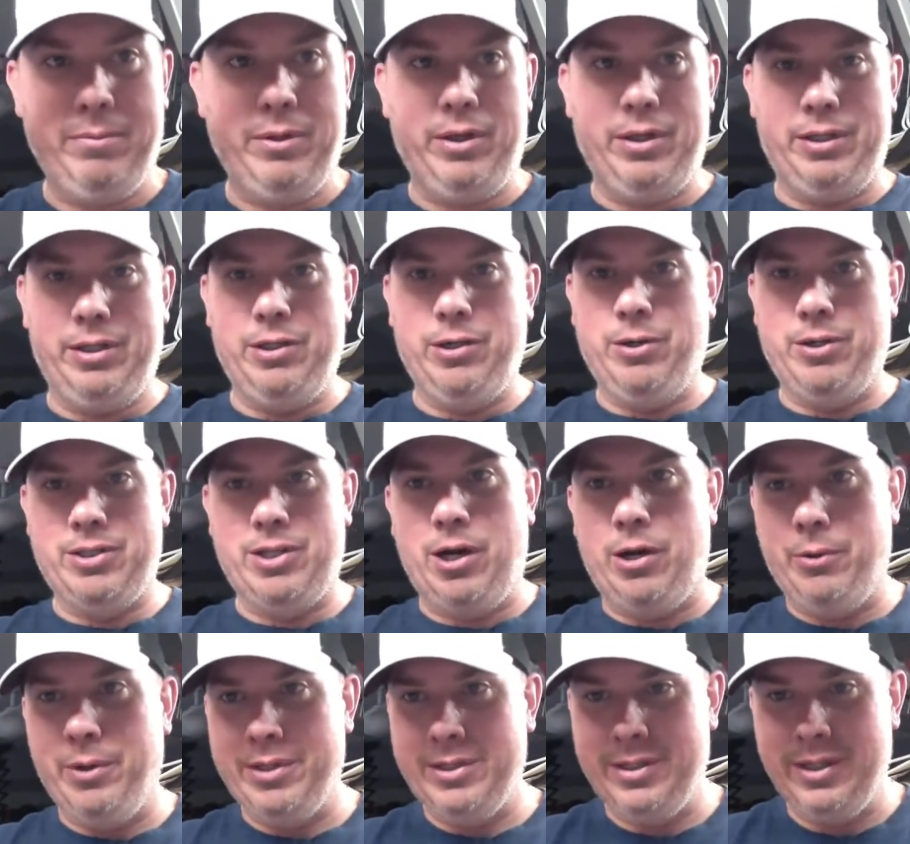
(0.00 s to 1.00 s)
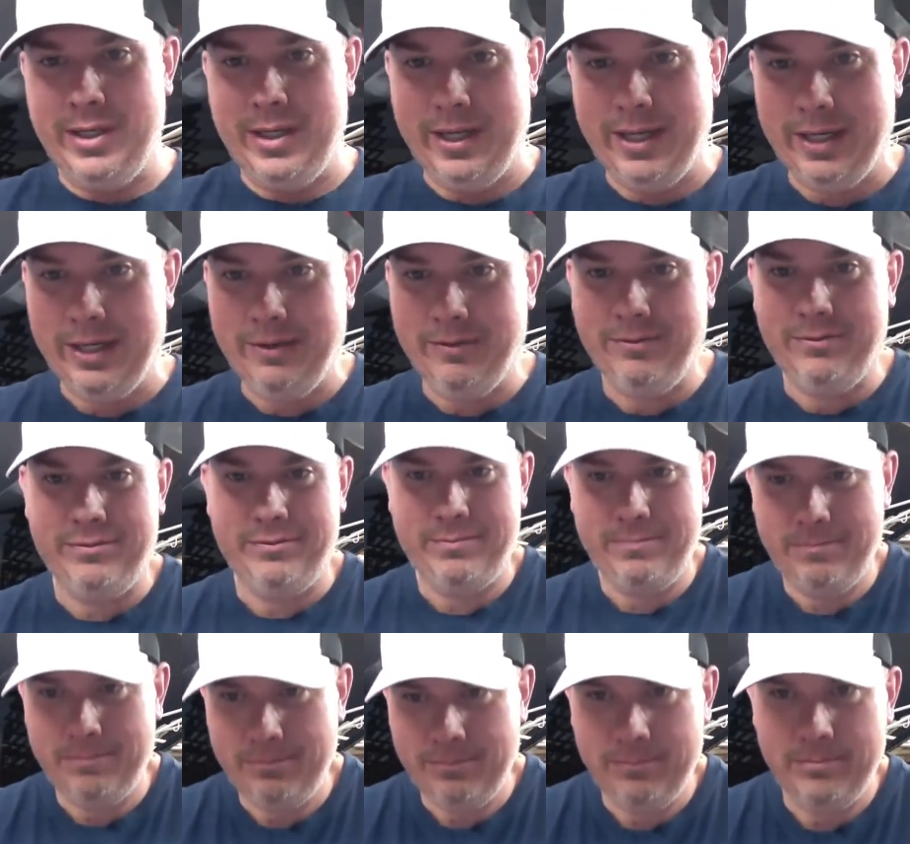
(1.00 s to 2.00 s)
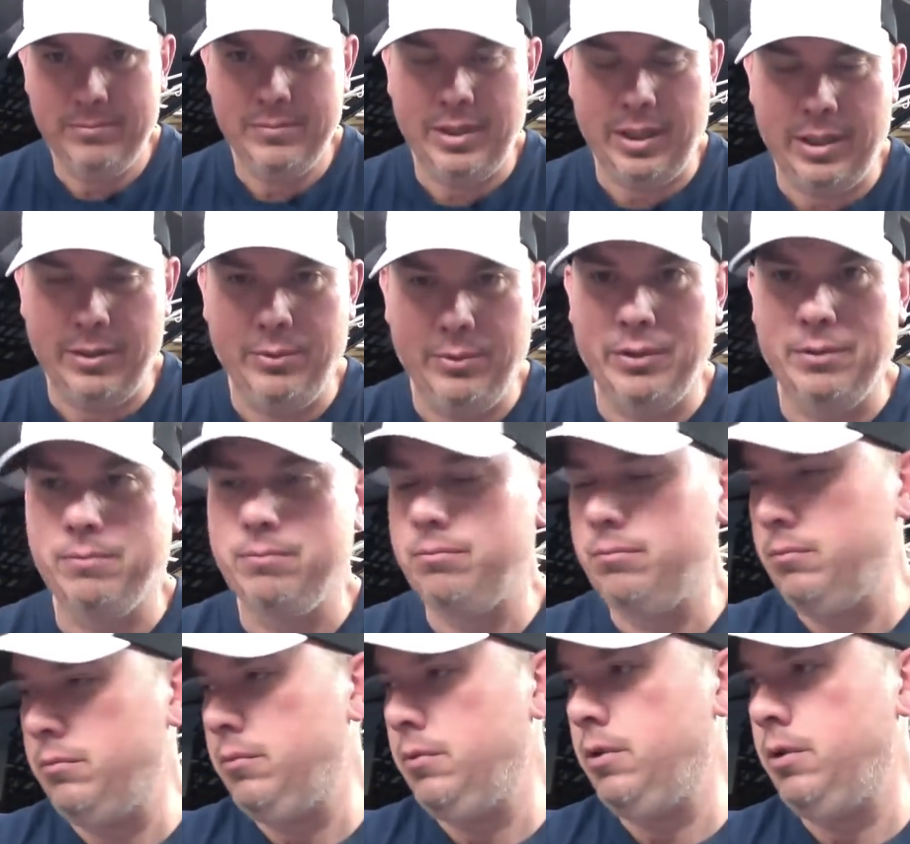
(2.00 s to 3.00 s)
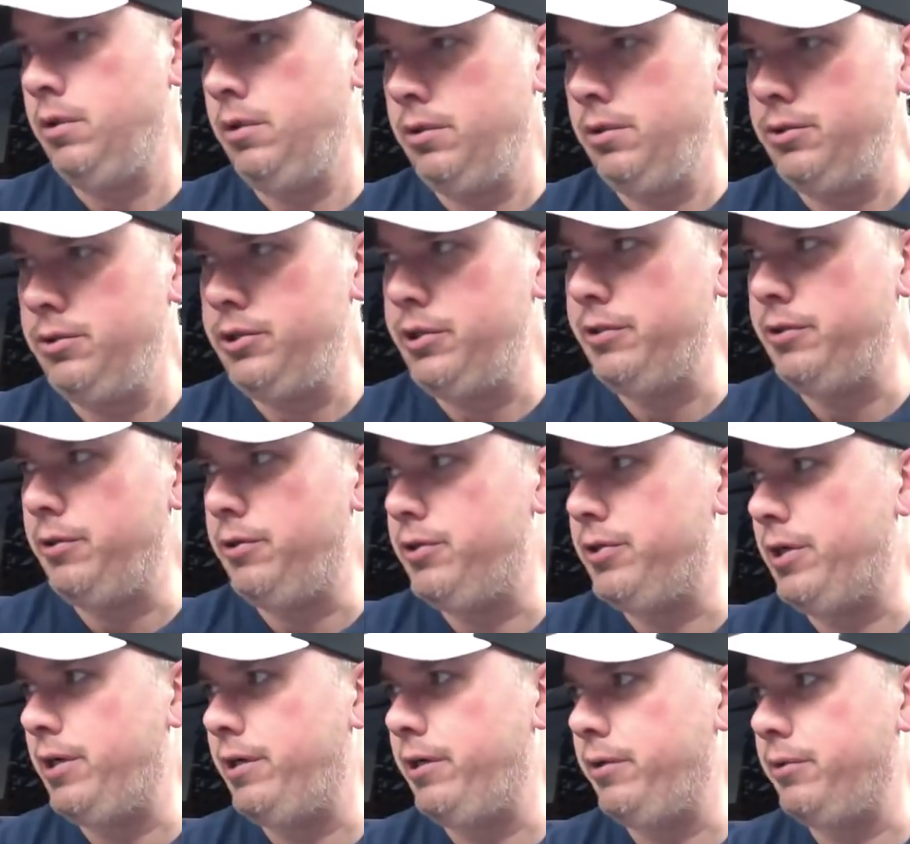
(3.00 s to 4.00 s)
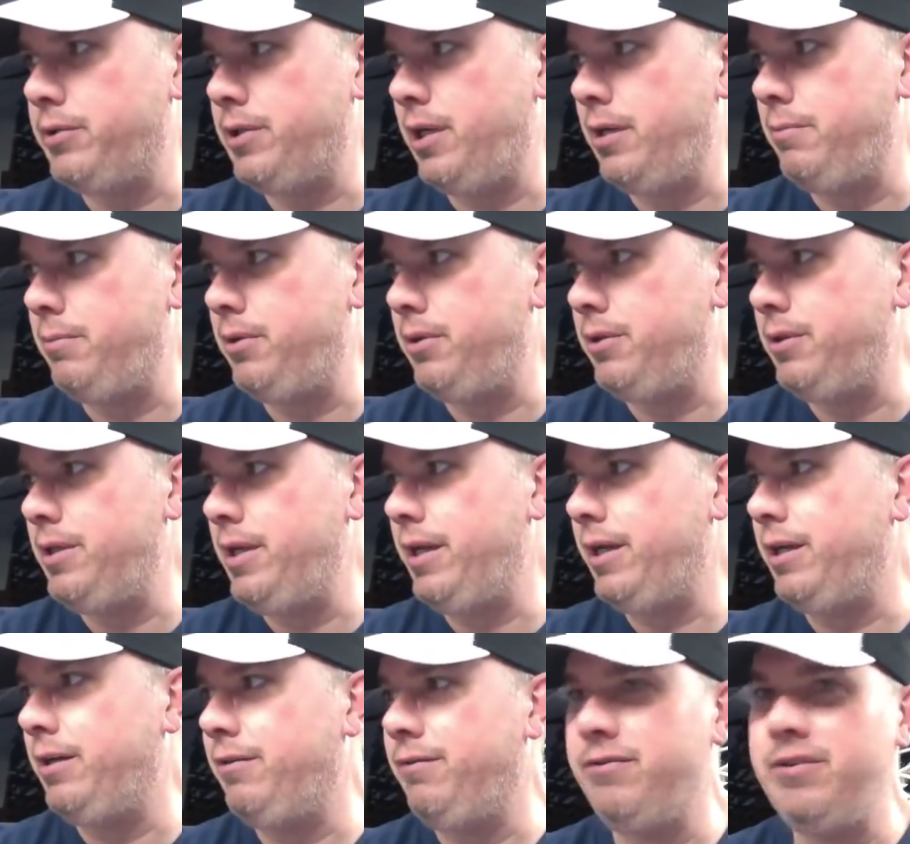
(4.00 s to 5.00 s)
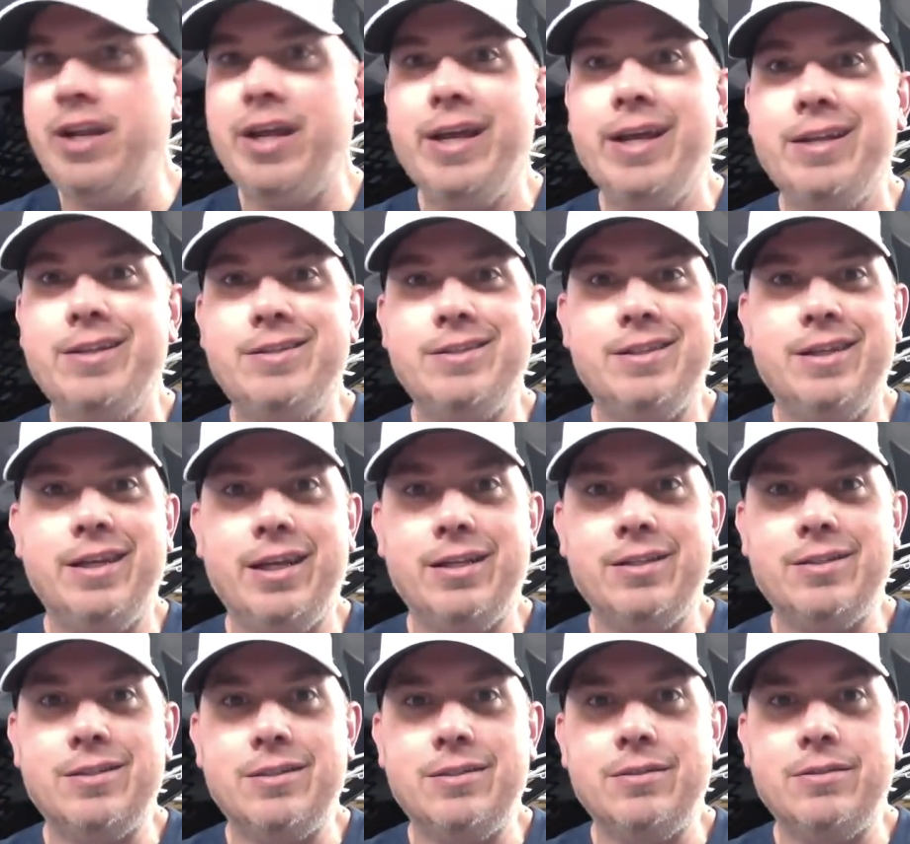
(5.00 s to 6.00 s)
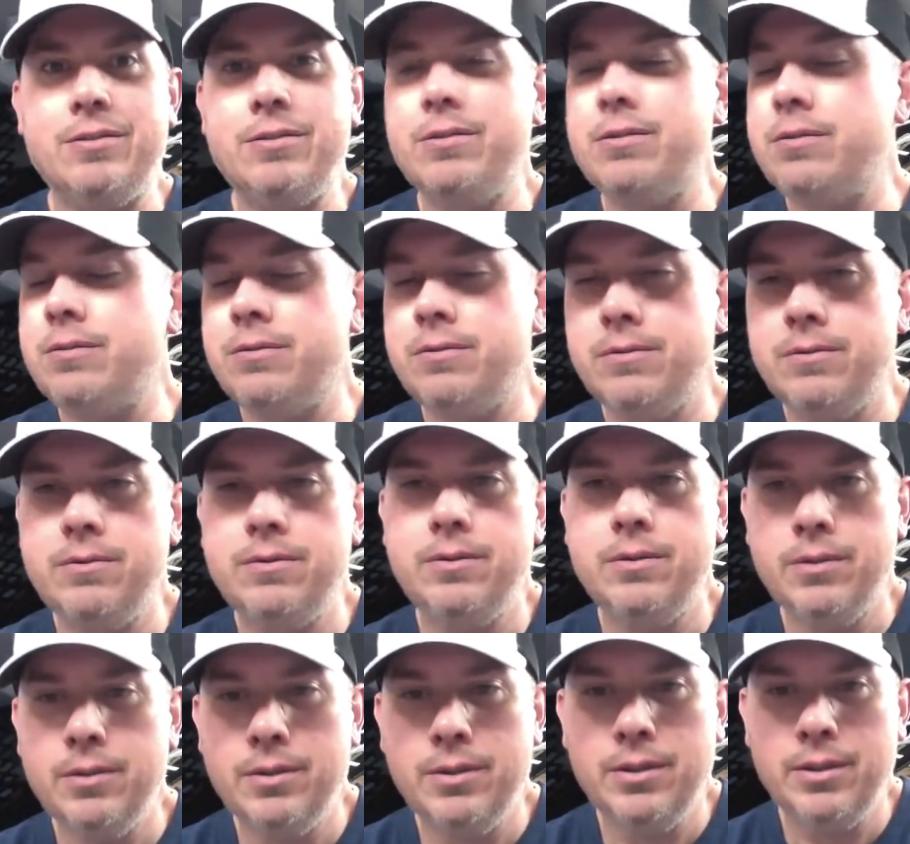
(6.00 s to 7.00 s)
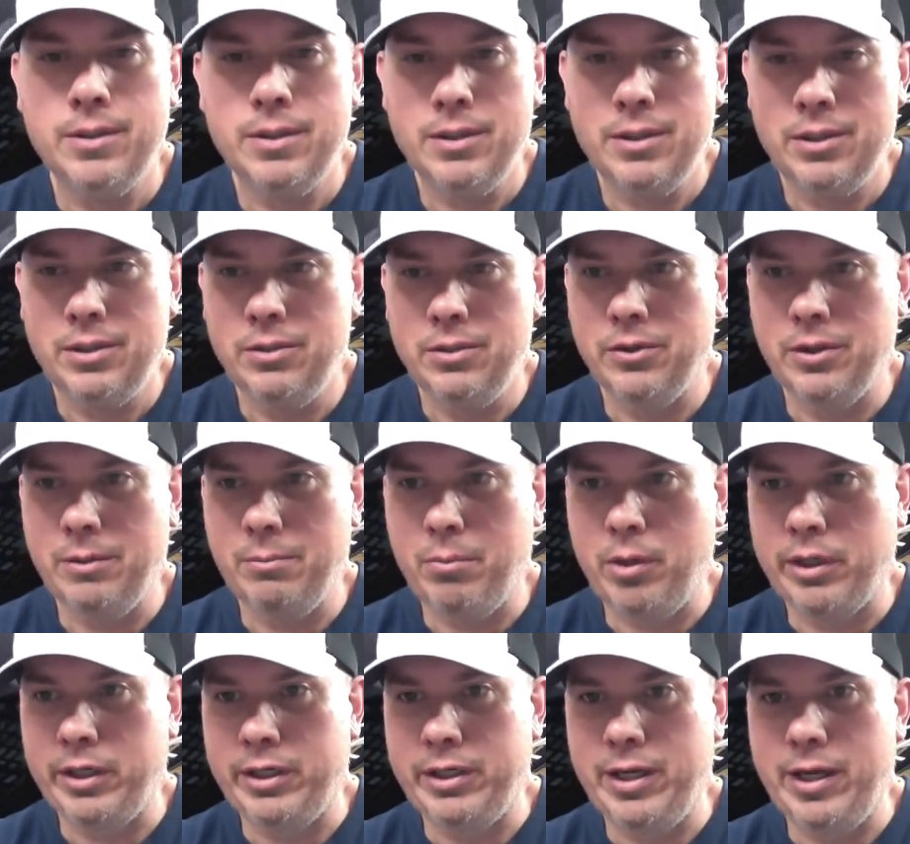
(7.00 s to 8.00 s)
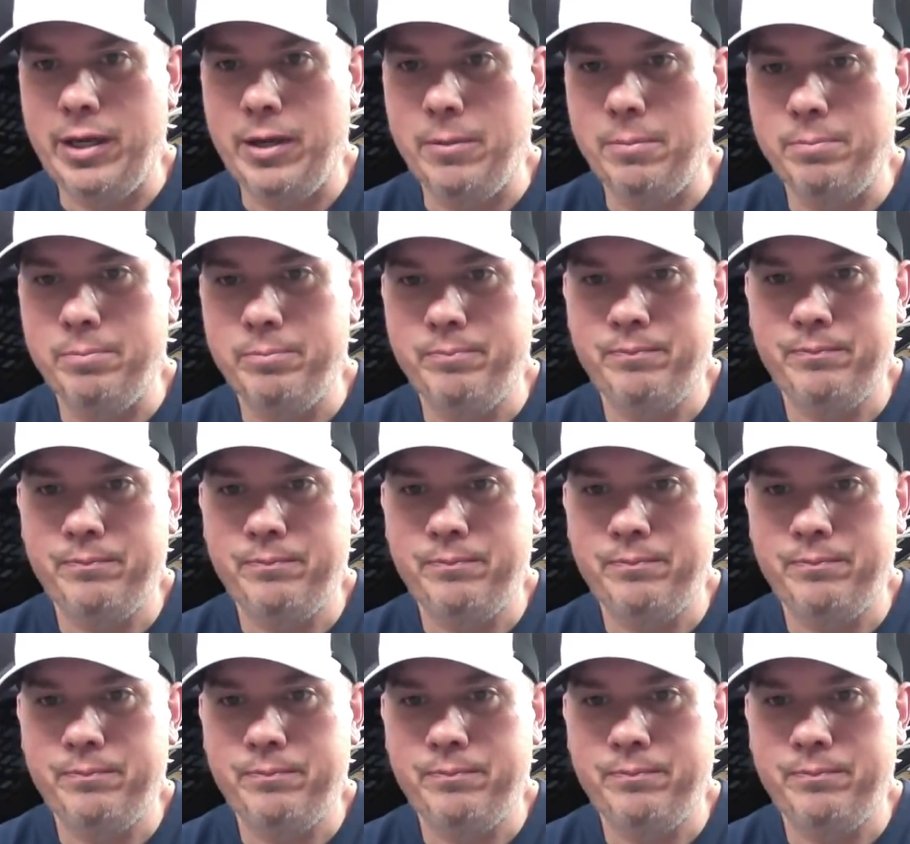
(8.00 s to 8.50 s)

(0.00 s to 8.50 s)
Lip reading: But, you know, it's always the negative. I don't want to gender stereotype, but the negative Neds and Nancys, you know, that bring you down.